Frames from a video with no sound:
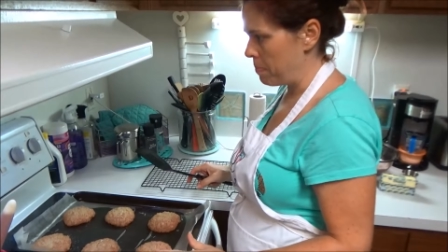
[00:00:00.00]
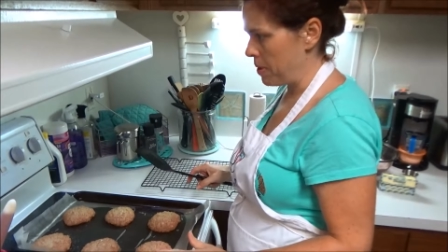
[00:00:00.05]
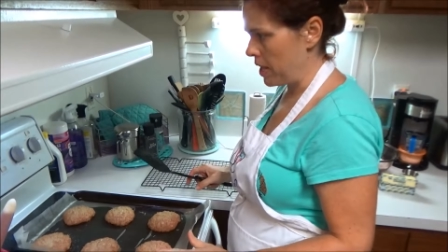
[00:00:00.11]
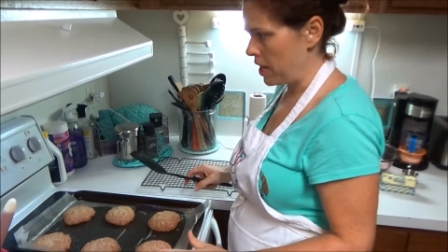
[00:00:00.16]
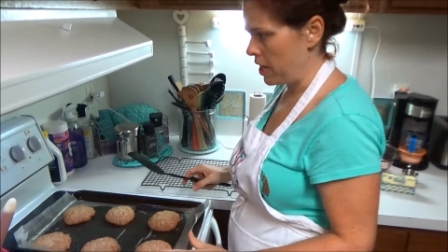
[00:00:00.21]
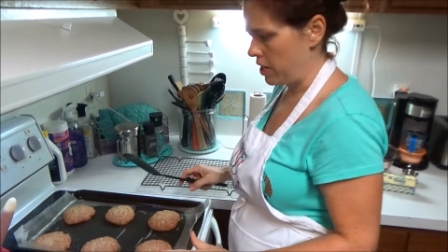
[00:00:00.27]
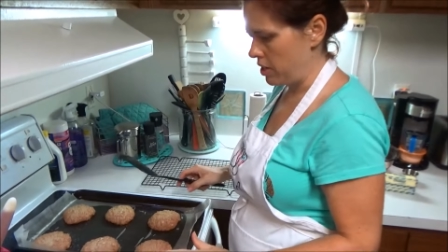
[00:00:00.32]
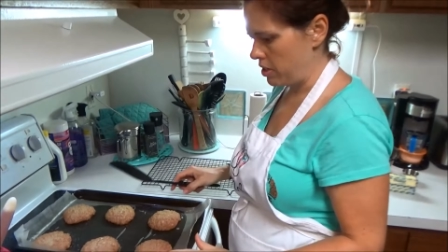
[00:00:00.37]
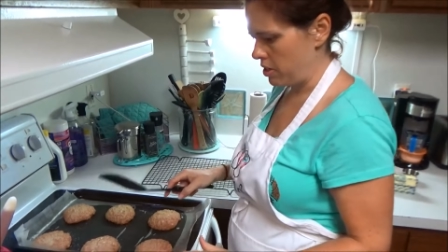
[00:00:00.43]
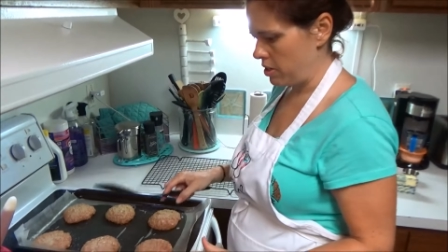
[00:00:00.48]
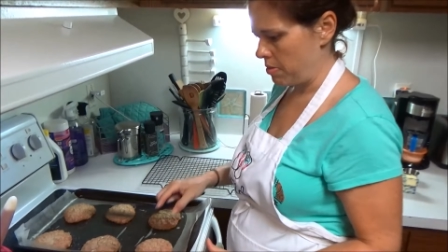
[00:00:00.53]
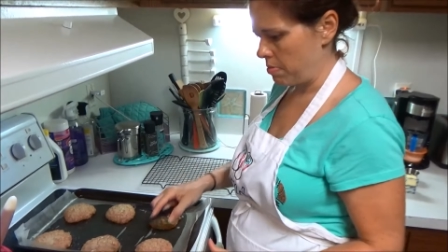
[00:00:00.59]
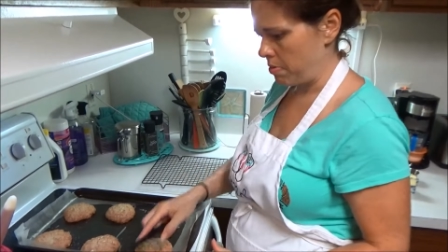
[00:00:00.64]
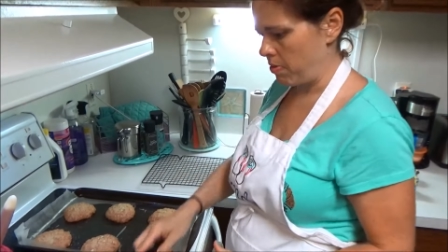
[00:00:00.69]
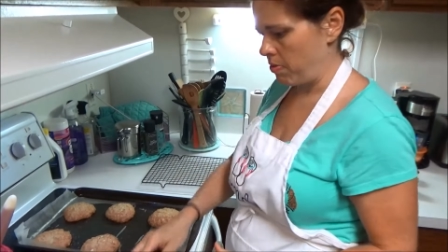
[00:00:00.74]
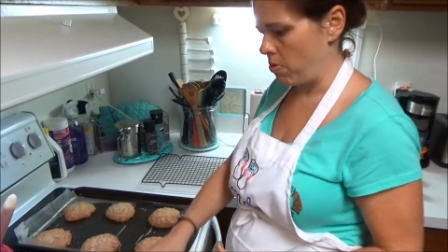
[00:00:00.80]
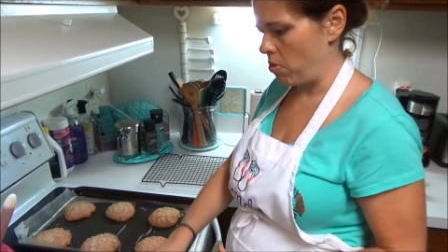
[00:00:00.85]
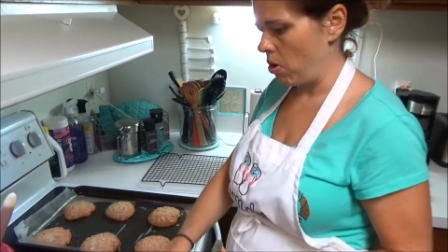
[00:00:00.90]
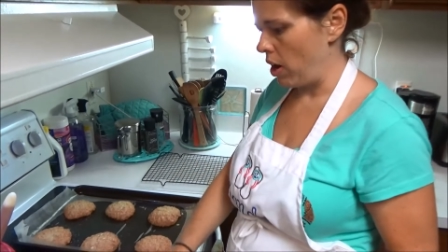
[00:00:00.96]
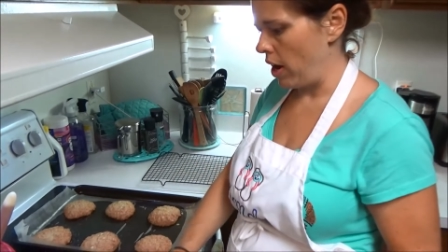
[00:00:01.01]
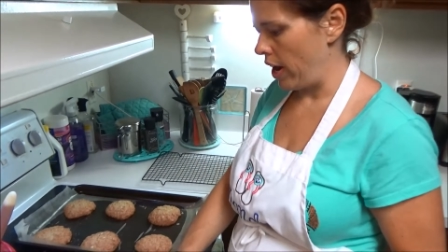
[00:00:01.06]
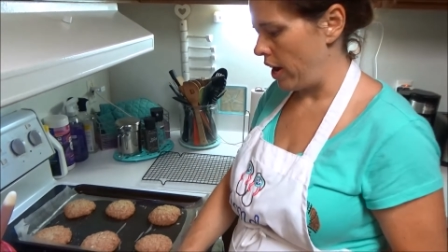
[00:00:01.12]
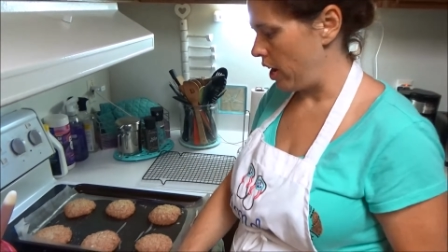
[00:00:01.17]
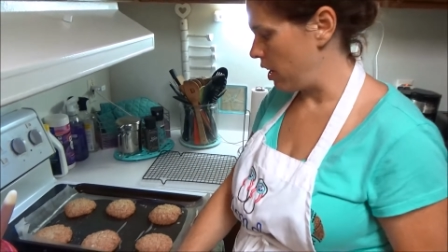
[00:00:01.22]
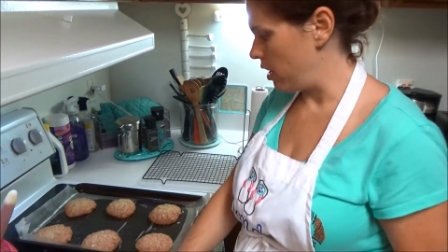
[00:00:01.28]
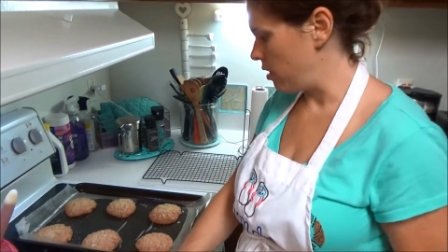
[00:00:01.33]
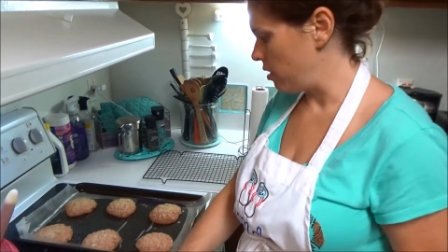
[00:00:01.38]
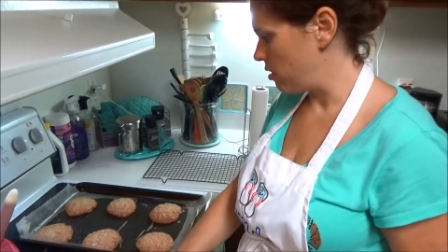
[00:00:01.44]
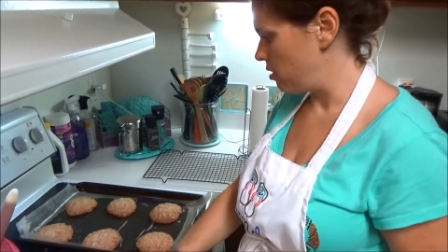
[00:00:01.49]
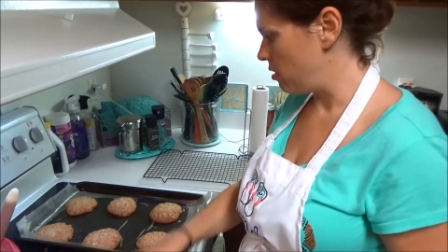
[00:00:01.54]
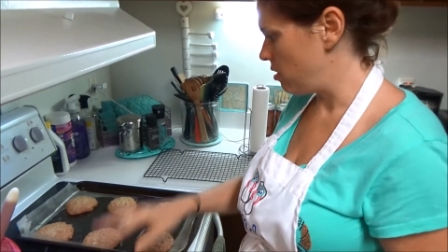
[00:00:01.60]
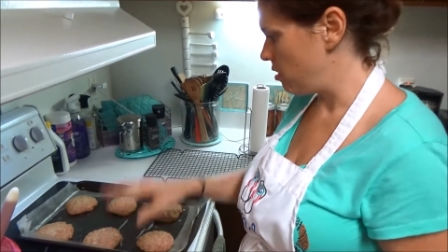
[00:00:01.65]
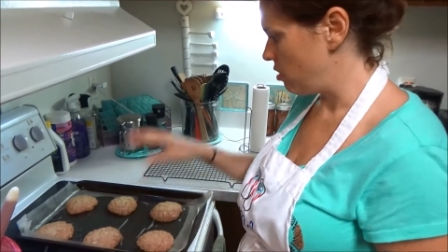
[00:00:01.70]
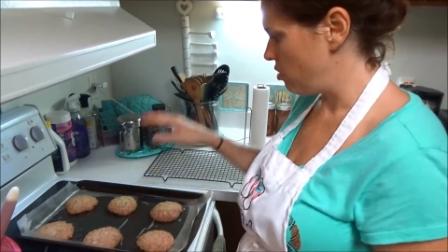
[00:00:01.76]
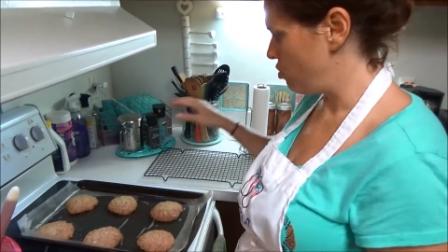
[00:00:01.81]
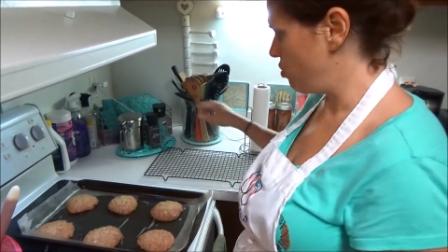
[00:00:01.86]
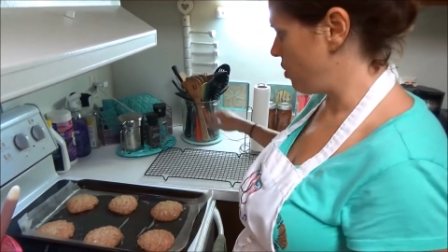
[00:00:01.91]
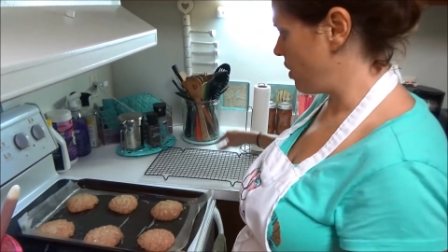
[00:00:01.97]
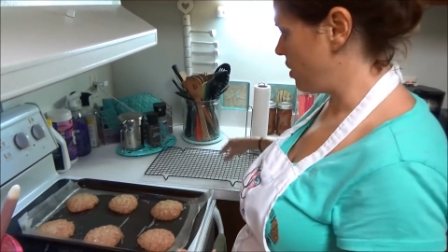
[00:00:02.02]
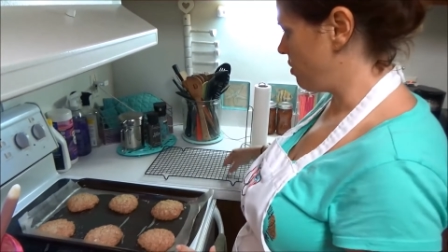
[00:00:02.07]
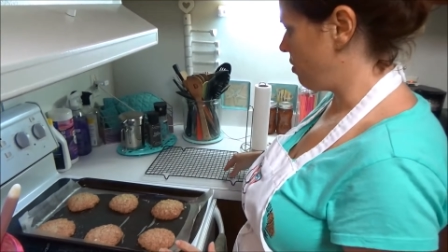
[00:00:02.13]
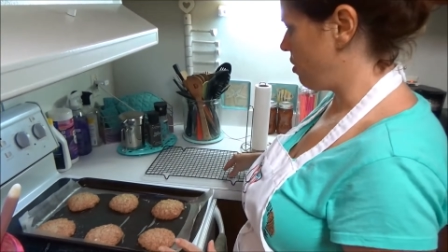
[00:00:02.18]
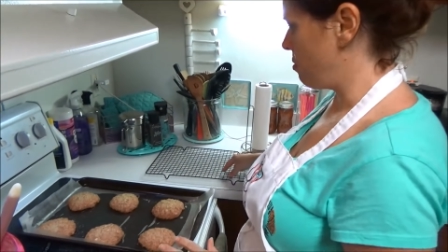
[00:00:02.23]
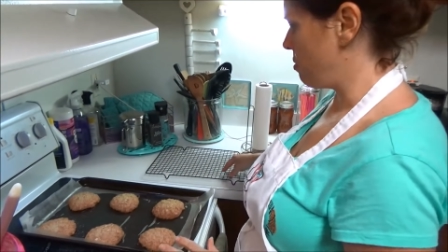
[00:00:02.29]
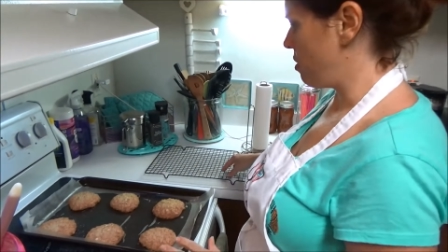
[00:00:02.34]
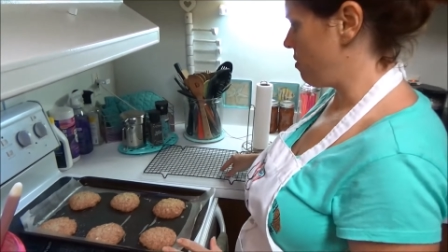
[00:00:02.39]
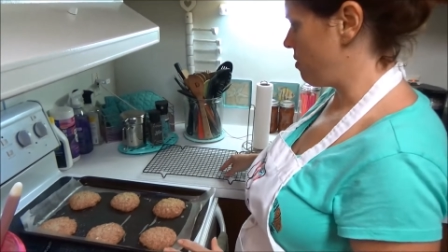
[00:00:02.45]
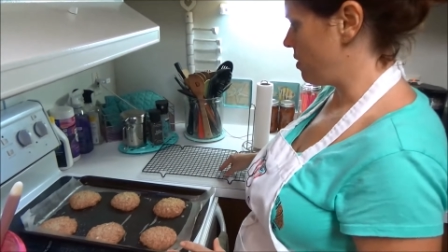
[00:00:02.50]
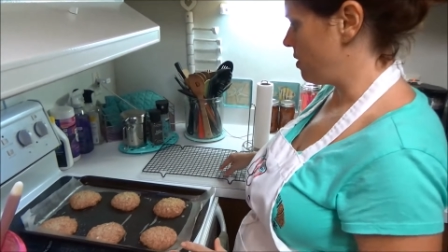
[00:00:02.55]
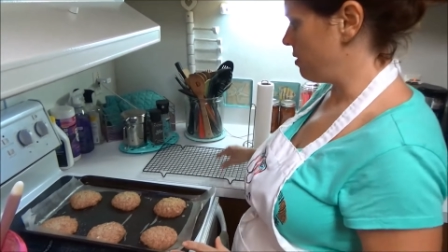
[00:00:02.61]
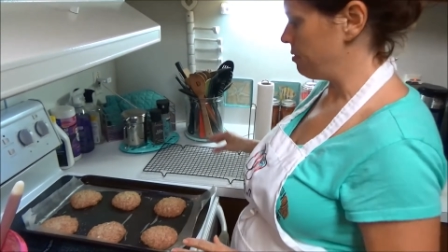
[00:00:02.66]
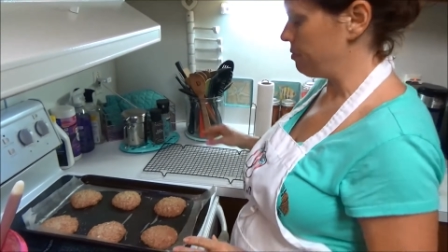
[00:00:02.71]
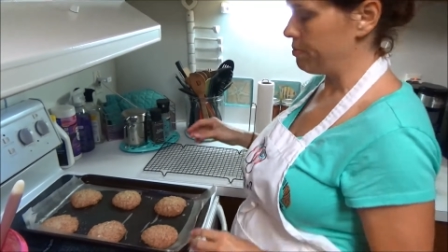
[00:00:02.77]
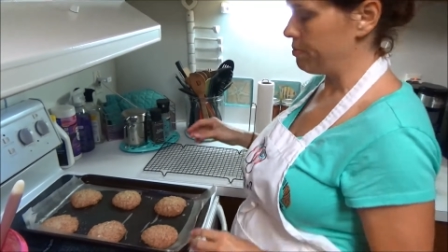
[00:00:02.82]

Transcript: minute before I transfer them over.